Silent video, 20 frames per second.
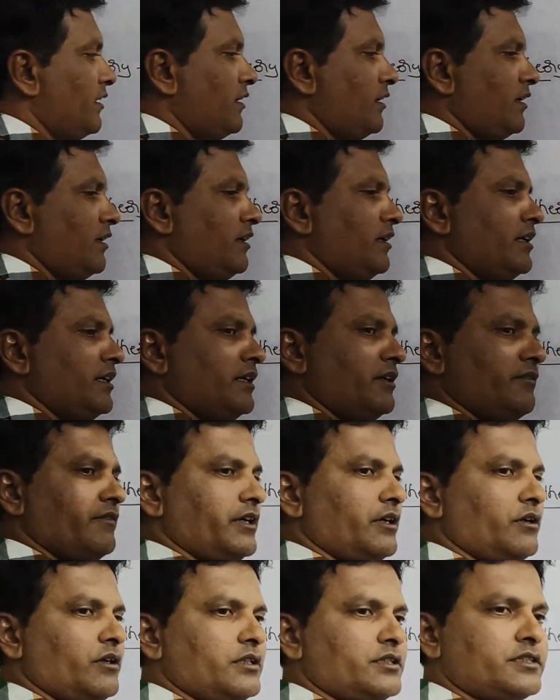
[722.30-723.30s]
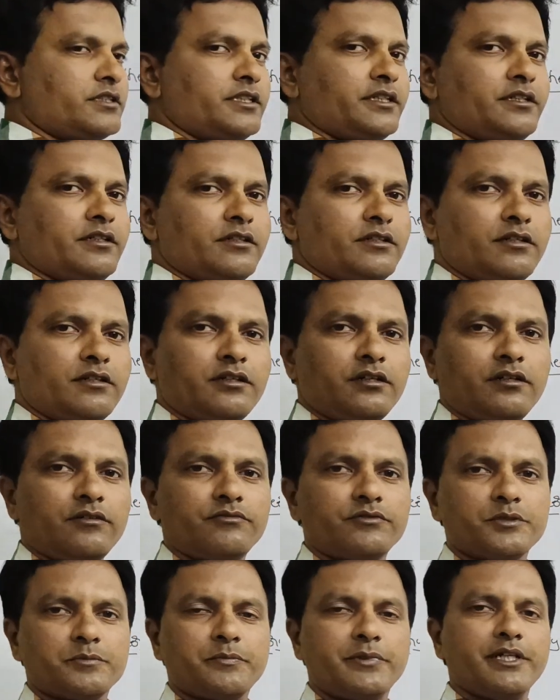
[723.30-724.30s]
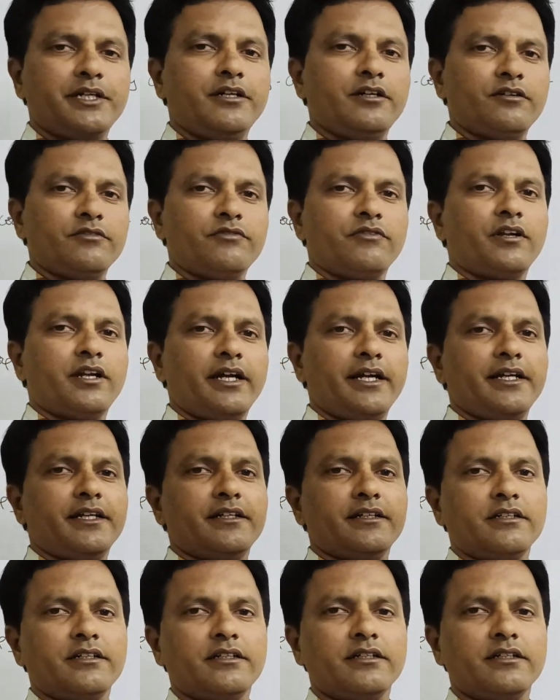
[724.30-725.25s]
the velocity of speed of light